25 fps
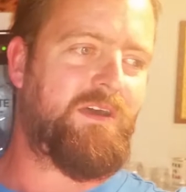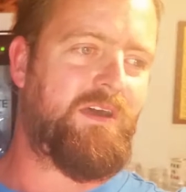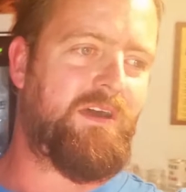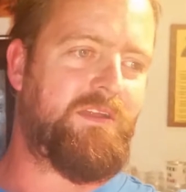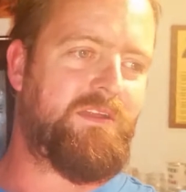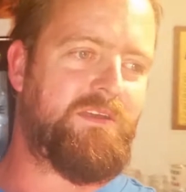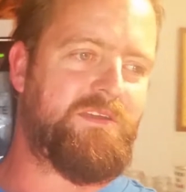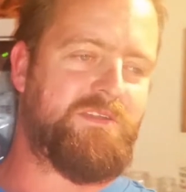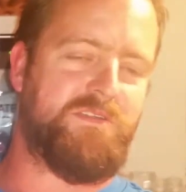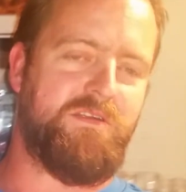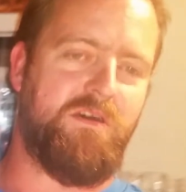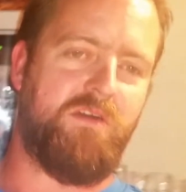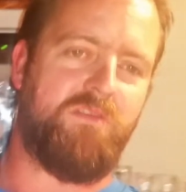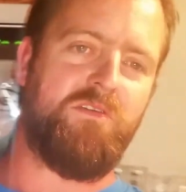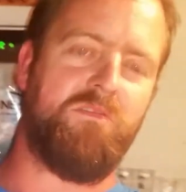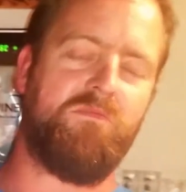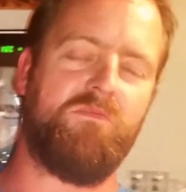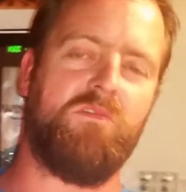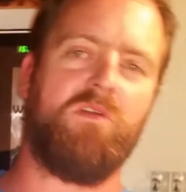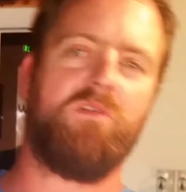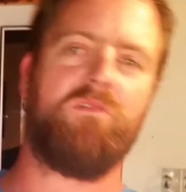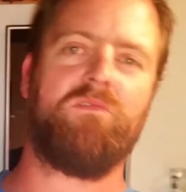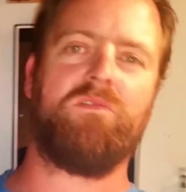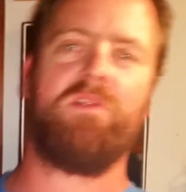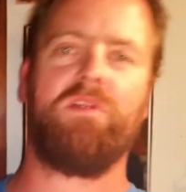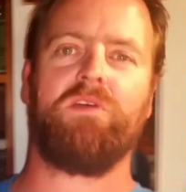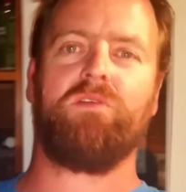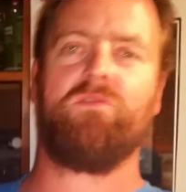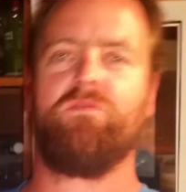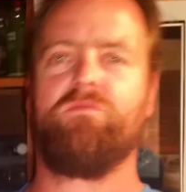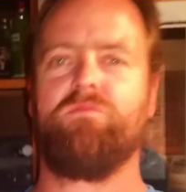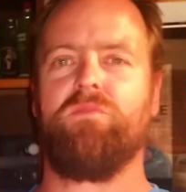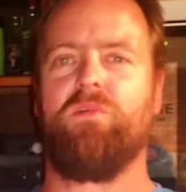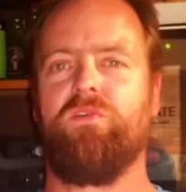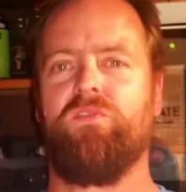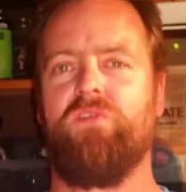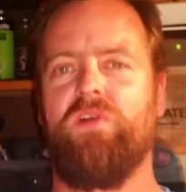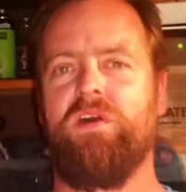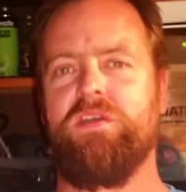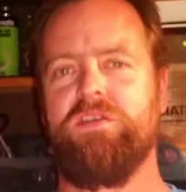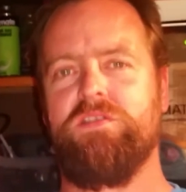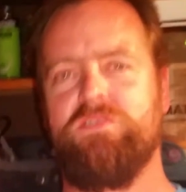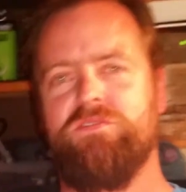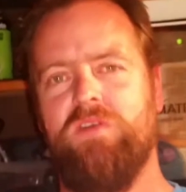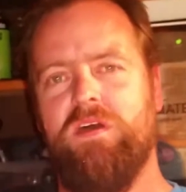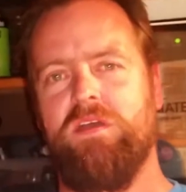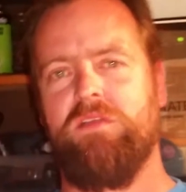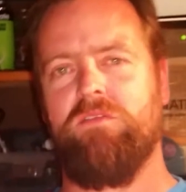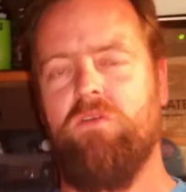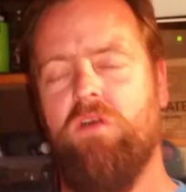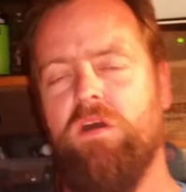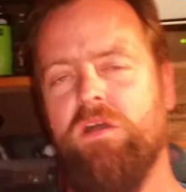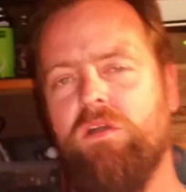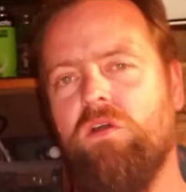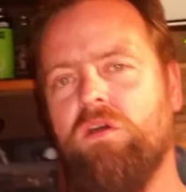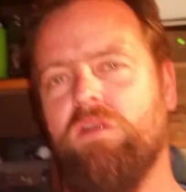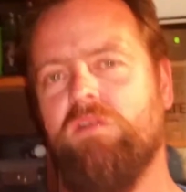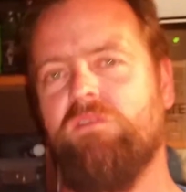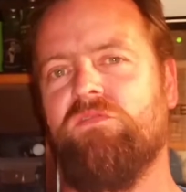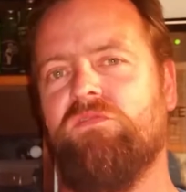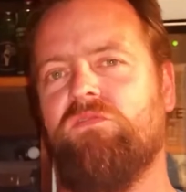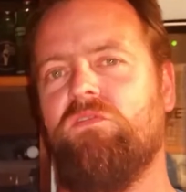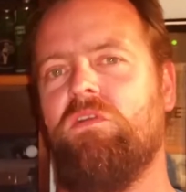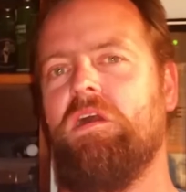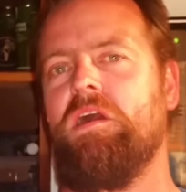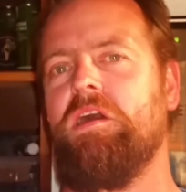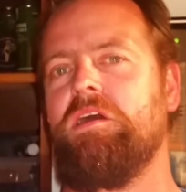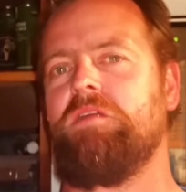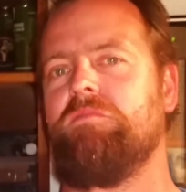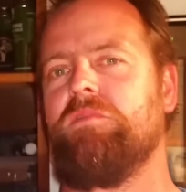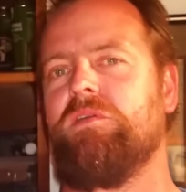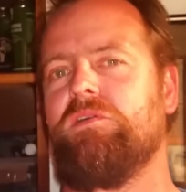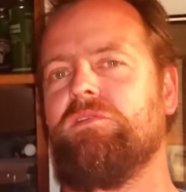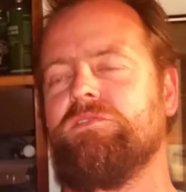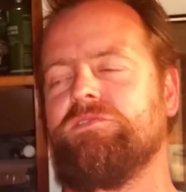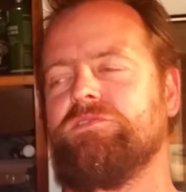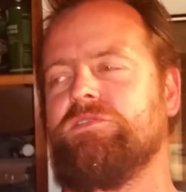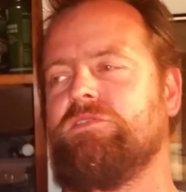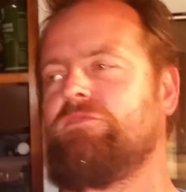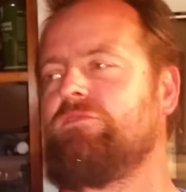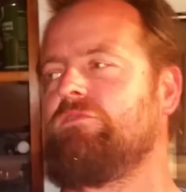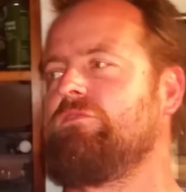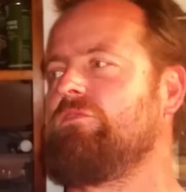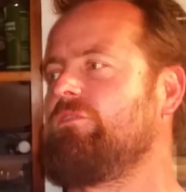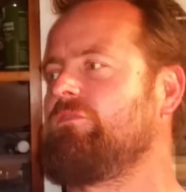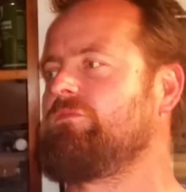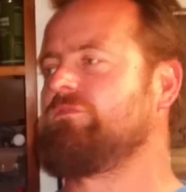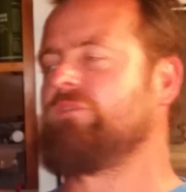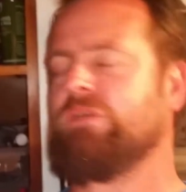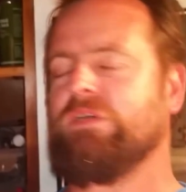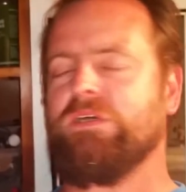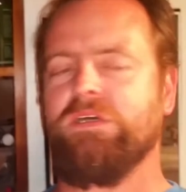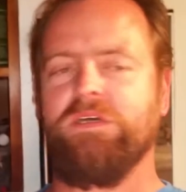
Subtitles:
There's nothing wrong with liquid malt extract. I got afraid because I thought,